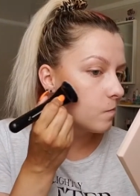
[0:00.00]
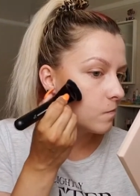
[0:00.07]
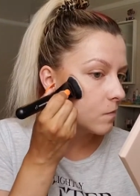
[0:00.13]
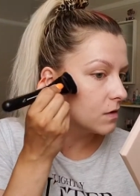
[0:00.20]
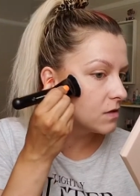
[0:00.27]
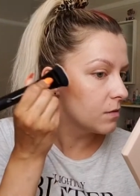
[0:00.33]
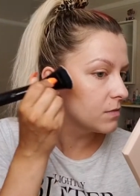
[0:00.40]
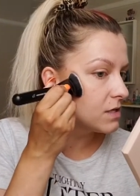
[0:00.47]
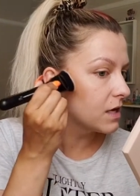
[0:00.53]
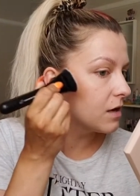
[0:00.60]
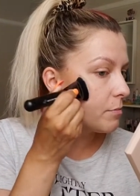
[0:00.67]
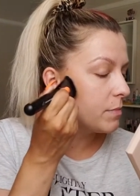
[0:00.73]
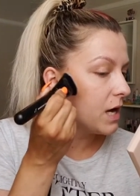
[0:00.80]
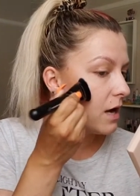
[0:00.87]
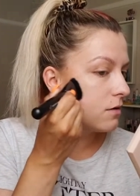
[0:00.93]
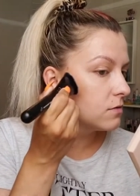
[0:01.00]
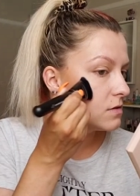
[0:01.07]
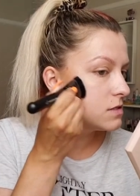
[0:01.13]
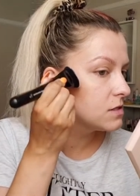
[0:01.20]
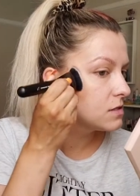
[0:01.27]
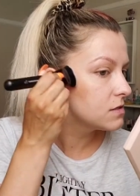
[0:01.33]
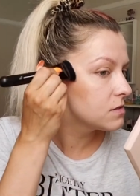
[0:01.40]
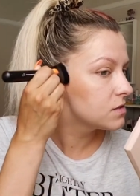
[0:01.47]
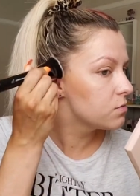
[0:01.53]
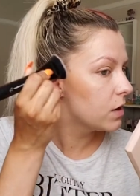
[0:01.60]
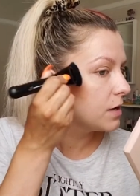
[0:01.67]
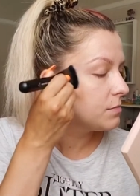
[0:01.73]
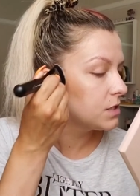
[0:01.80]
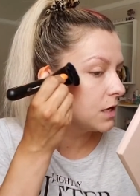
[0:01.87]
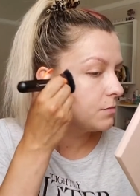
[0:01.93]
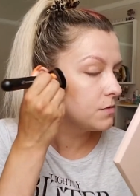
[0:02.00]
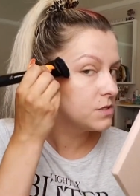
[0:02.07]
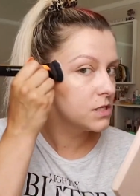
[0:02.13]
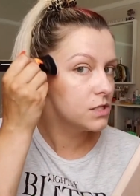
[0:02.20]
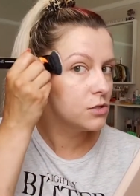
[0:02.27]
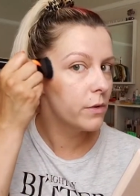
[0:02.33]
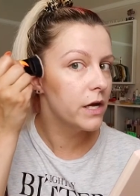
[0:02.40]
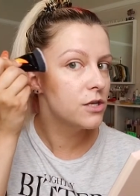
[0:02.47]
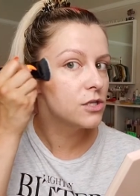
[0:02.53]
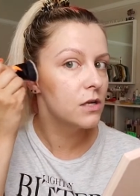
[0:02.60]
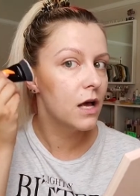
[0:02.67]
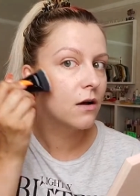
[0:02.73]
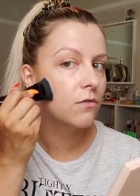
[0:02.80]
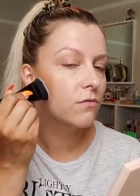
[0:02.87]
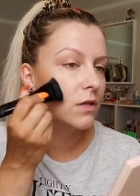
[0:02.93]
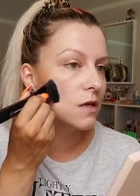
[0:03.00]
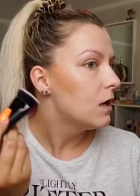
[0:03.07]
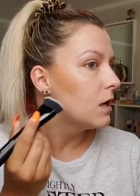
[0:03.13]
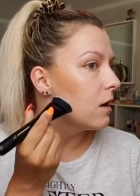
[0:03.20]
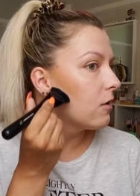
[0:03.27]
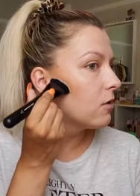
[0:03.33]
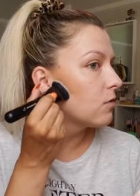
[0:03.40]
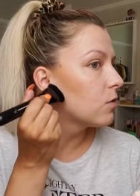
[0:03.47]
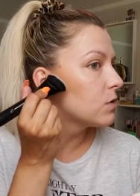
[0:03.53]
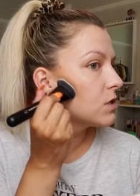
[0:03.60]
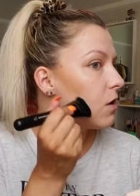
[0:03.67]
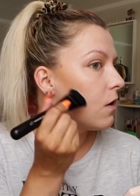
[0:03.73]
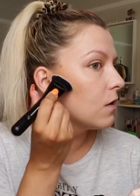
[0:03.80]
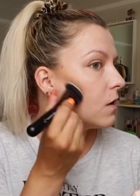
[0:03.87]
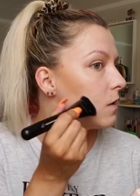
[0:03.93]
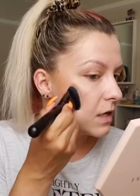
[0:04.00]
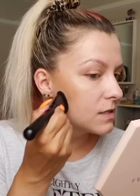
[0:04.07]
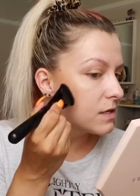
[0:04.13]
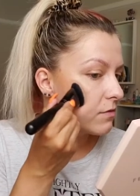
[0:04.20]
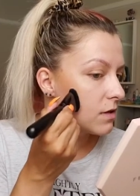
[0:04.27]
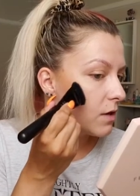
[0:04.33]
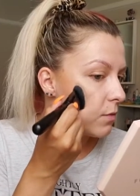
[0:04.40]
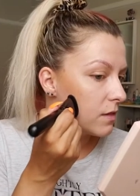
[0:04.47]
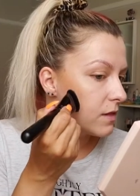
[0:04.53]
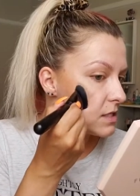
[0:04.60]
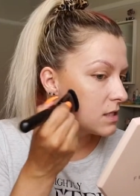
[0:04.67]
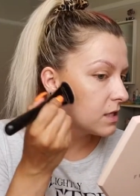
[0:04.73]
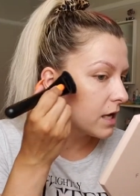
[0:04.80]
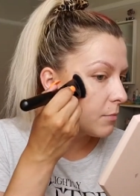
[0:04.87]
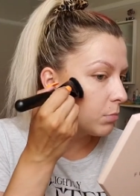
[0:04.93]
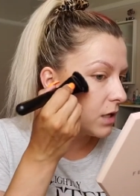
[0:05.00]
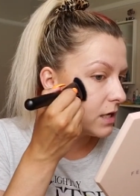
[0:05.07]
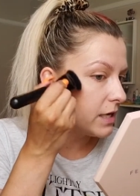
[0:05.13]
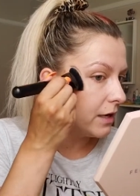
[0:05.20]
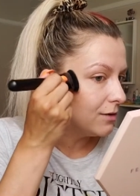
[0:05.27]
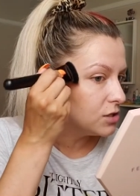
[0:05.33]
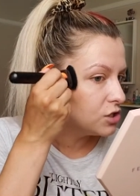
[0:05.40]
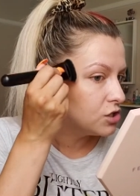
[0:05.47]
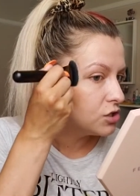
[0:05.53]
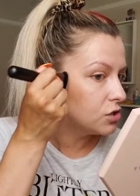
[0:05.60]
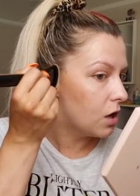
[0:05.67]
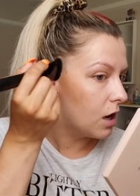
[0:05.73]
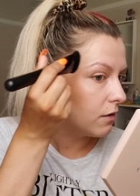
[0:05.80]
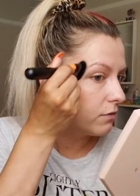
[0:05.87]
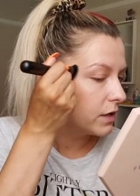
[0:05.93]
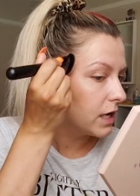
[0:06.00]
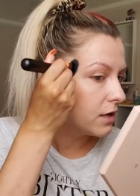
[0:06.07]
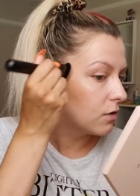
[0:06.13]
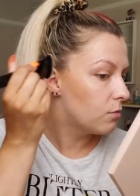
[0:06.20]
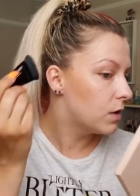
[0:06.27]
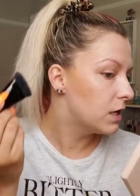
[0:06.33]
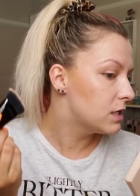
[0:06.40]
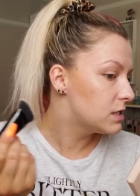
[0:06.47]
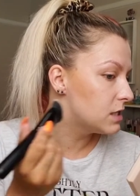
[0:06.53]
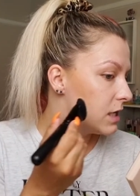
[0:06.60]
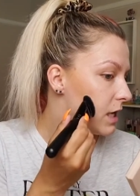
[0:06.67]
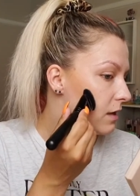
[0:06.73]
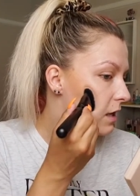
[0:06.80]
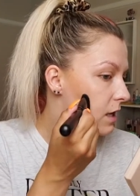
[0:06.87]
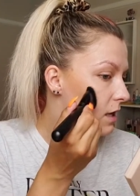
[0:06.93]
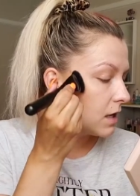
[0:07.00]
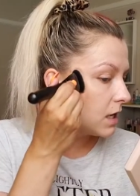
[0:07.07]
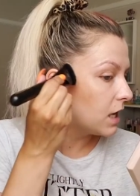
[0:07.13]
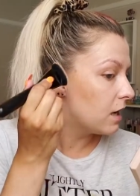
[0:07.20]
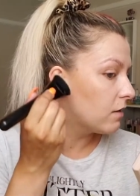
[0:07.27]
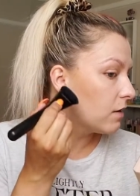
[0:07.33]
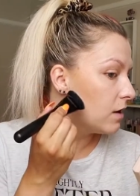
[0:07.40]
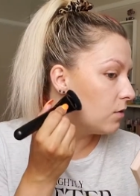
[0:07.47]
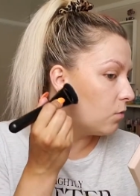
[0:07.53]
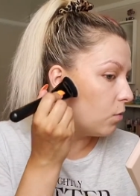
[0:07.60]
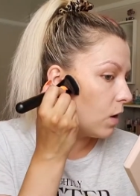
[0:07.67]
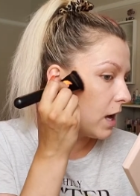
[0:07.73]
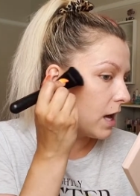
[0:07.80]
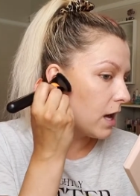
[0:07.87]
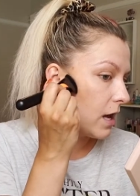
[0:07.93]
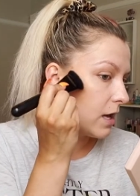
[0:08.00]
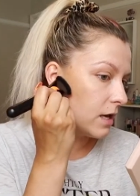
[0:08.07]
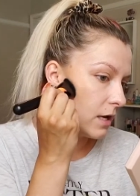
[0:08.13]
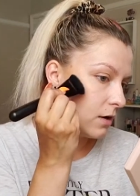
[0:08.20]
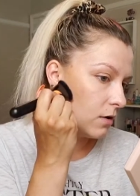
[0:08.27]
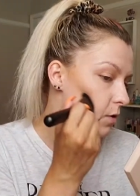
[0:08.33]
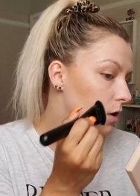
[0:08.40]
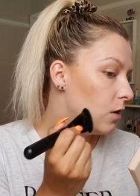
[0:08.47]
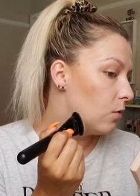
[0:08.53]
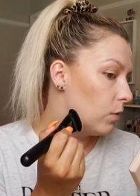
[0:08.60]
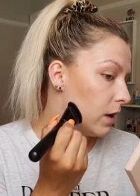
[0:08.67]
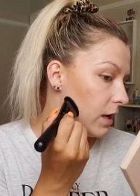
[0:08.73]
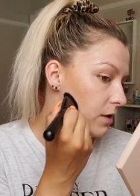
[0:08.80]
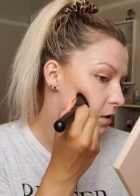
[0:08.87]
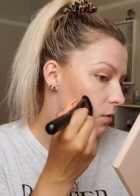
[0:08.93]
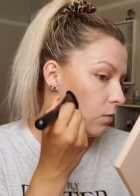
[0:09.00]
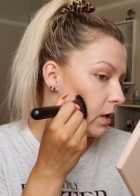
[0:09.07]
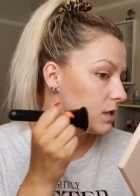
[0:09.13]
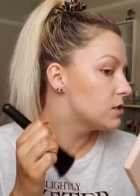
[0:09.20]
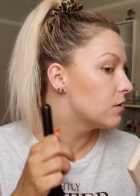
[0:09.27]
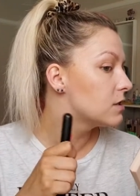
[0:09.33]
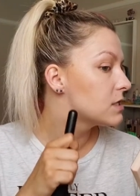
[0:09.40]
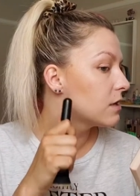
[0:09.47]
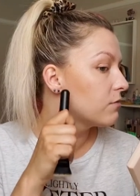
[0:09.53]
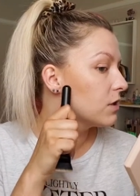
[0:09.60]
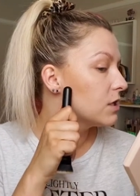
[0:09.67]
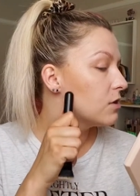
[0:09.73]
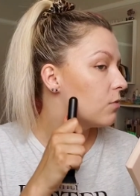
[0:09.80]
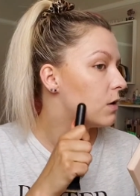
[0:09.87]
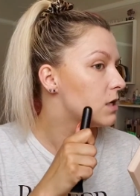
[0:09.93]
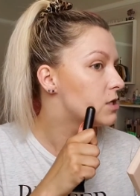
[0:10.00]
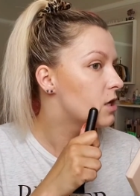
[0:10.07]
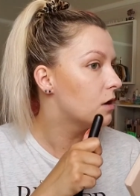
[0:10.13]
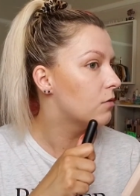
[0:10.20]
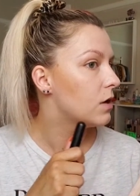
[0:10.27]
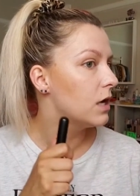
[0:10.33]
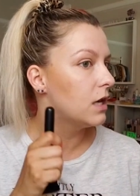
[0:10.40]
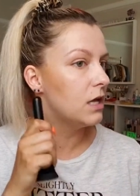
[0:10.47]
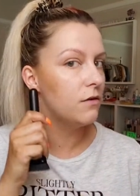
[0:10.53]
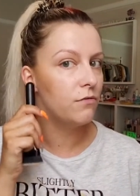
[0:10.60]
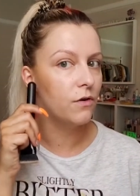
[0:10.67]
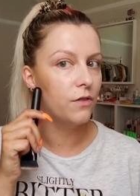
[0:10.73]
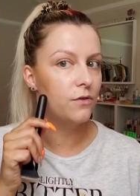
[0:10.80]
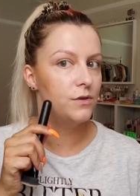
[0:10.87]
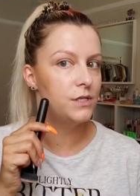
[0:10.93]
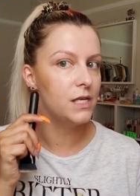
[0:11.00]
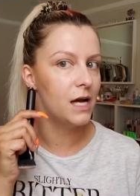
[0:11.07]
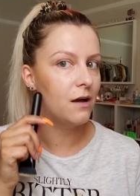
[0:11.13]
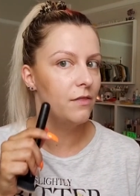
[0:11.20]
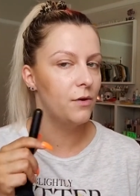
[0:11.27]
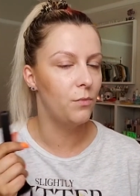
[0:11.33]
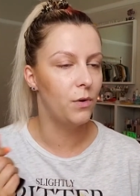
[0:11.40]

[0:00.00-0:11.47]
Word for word: It's almost like a pounce swipe type situation. I don't know what to call it, because I really want this to like blend out softly. I don't want it to get like carried away and go where I don't want it to, because I really don't want it to go any further down than